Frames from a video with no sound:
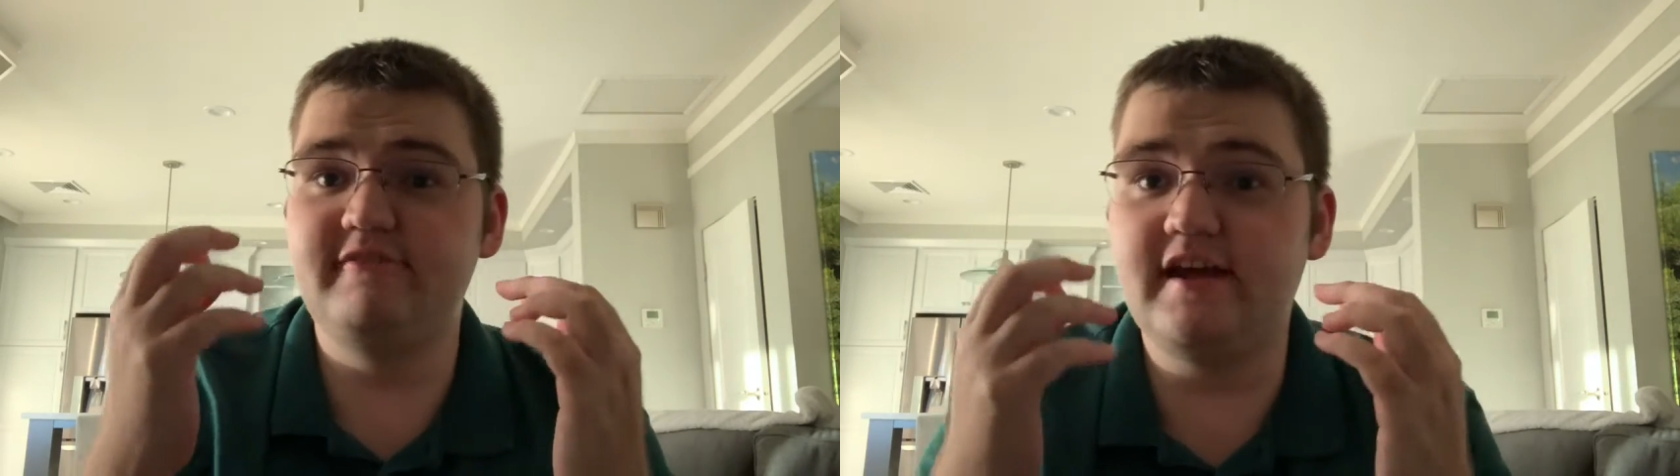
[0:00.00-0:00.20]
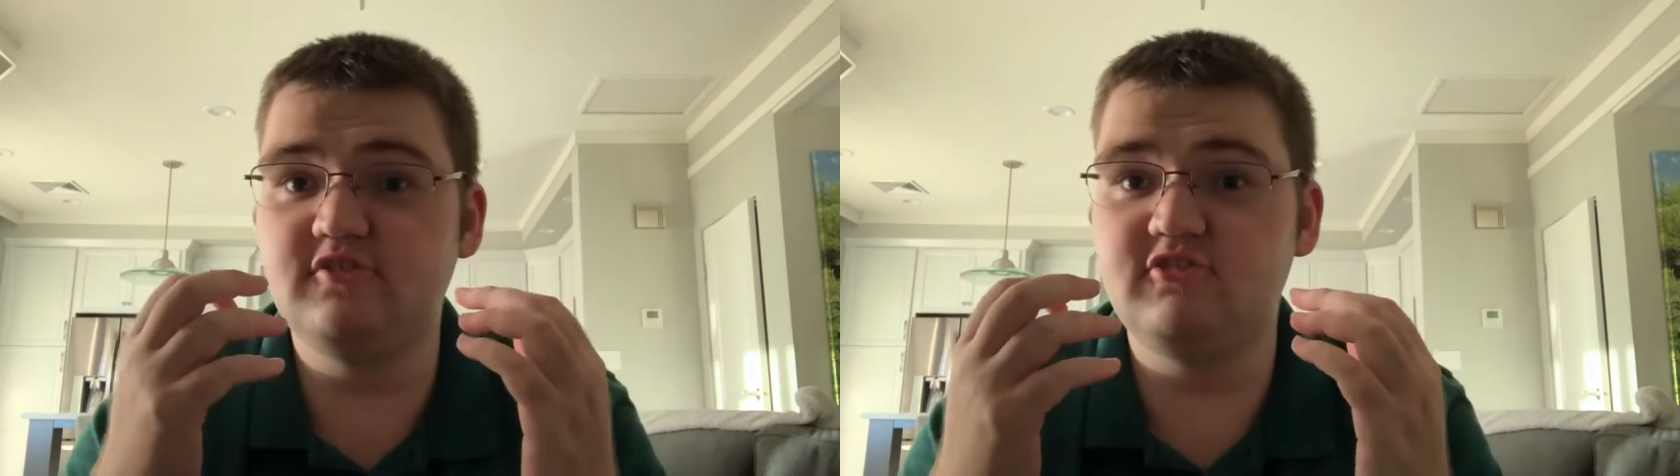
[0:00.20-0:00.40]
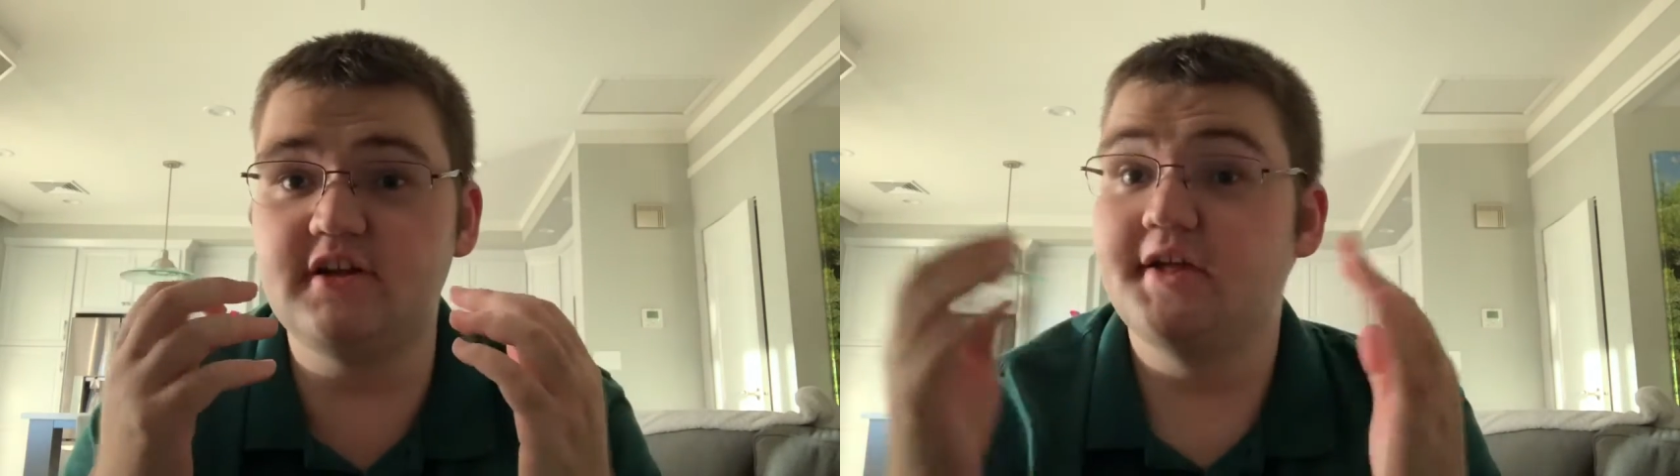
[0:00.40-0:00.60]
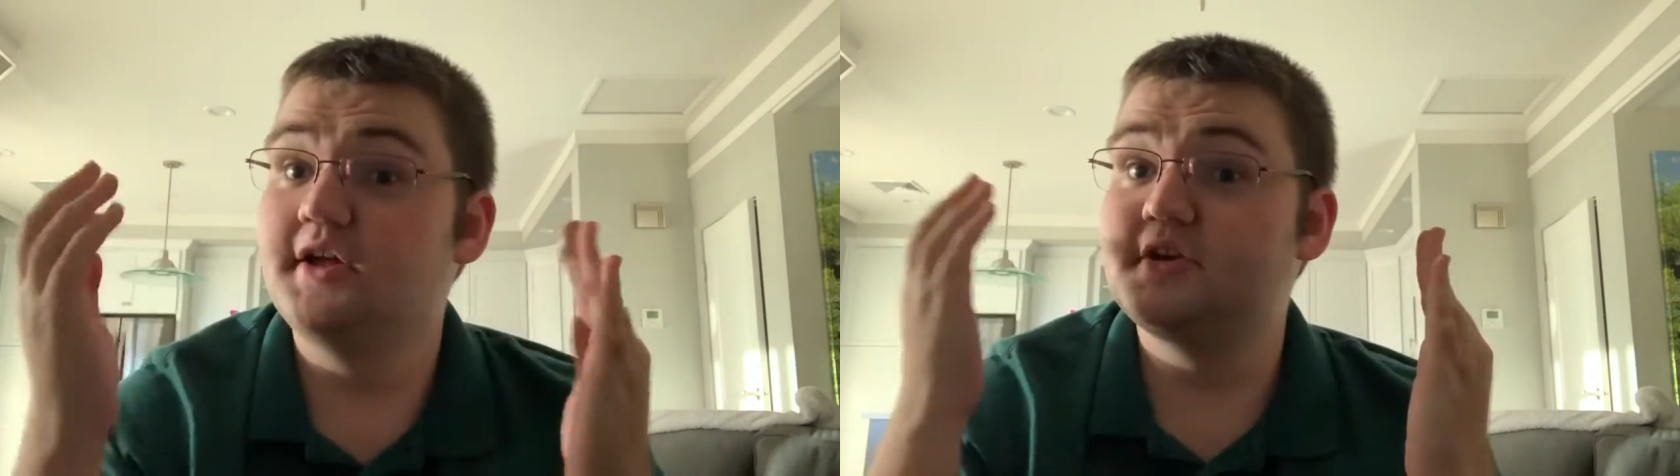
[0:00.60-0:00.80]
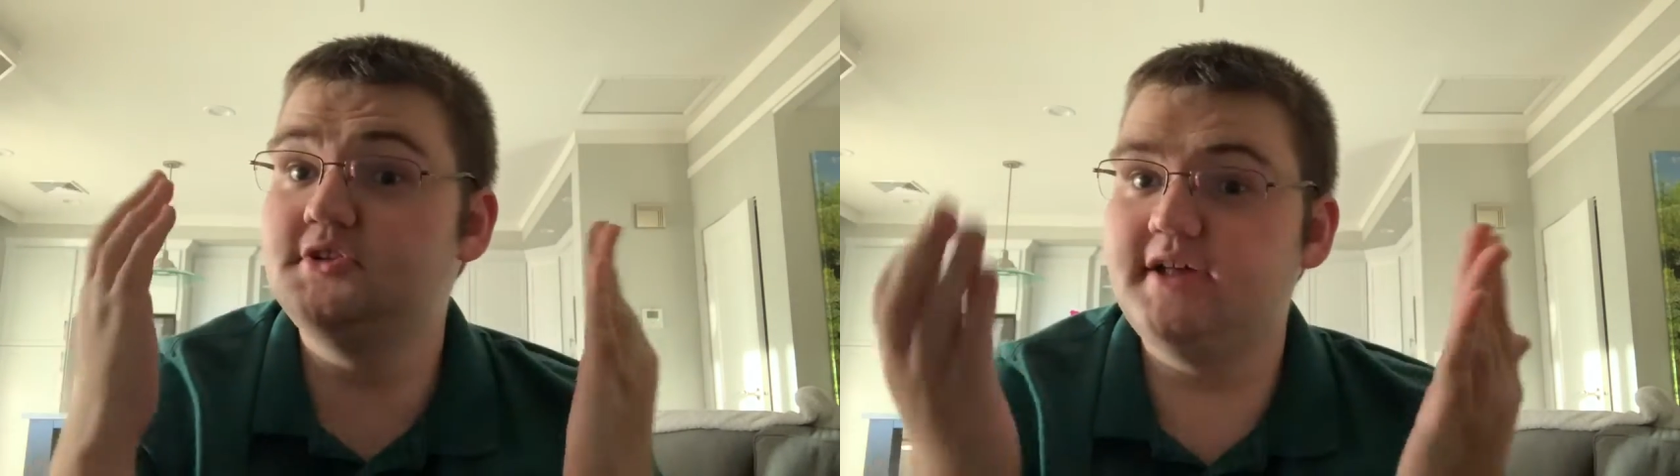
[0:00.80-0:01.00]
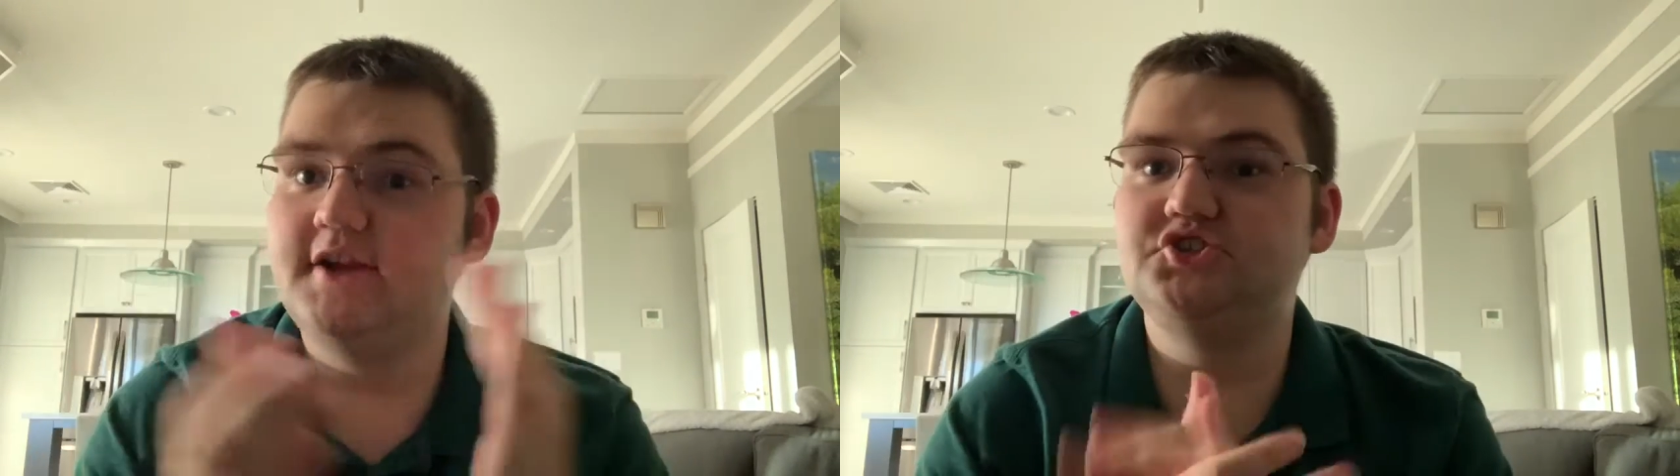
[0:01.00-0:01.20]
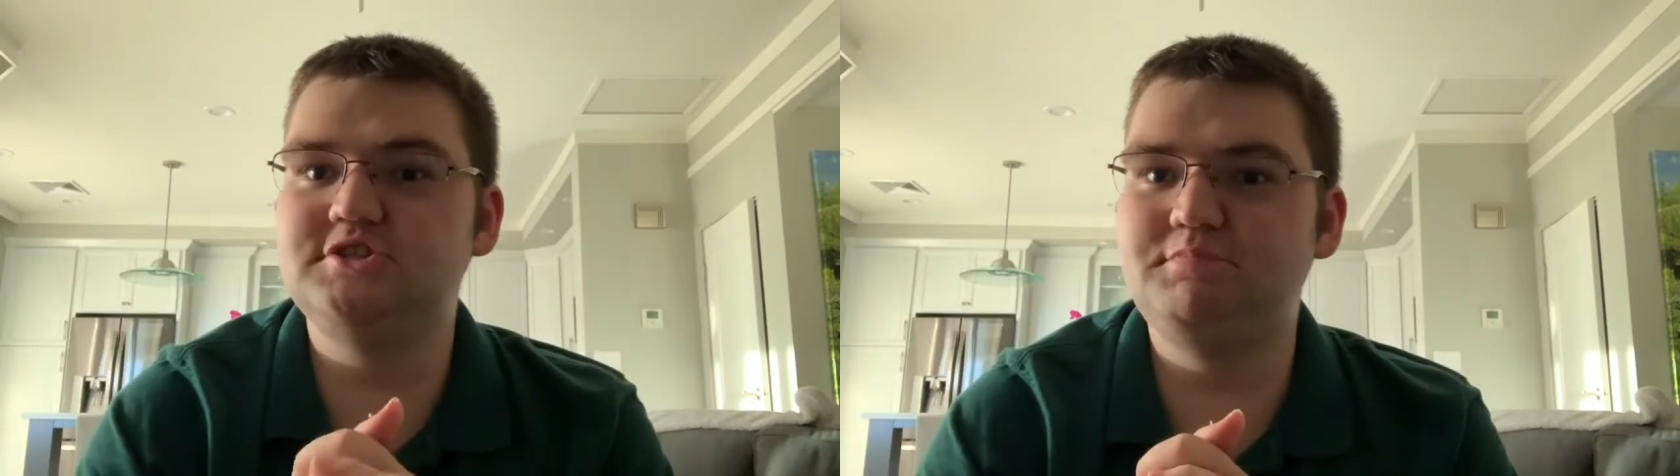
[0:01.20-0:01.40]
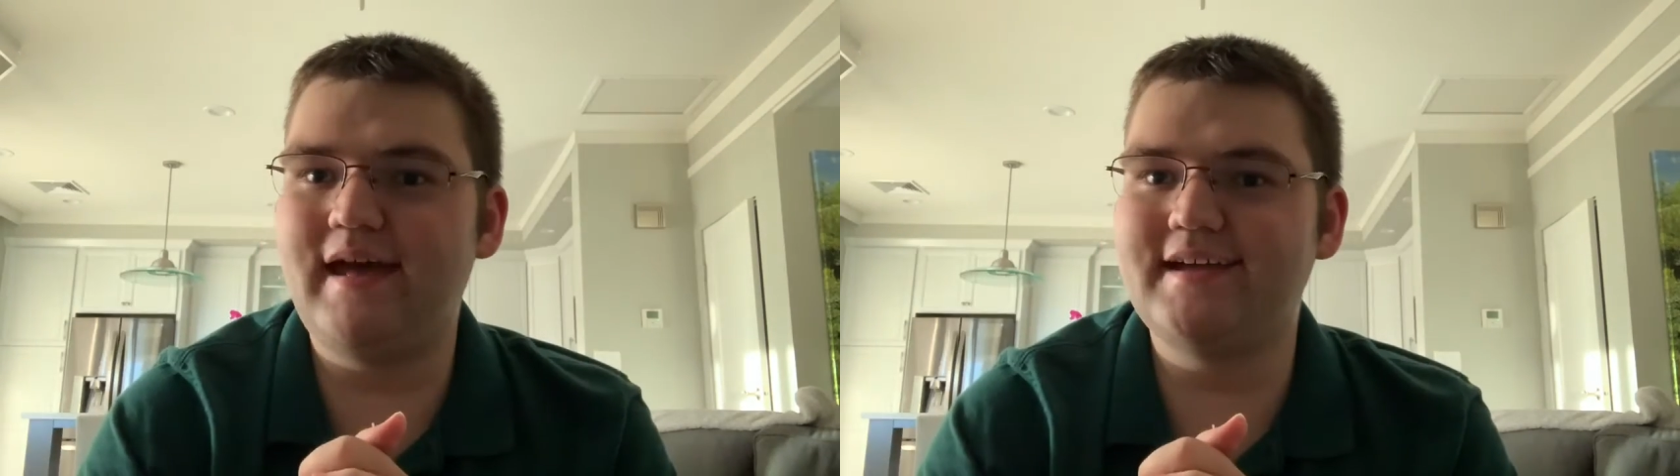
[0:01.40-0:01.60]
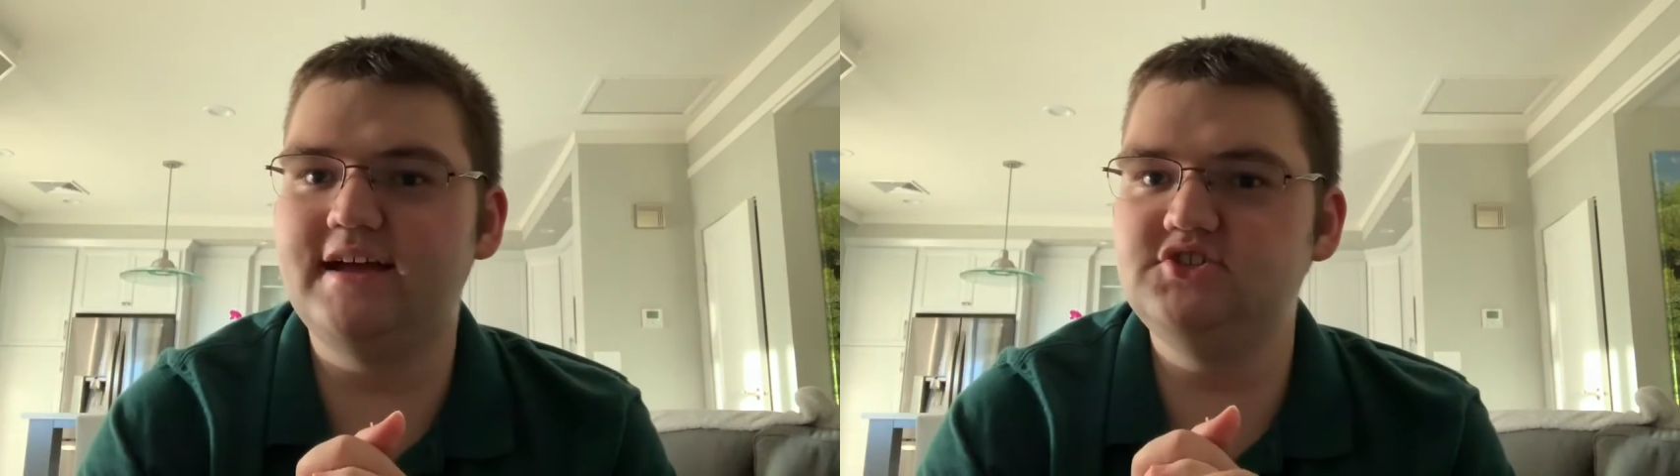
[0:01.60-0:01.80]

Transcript: Ragnarok, glad she's back.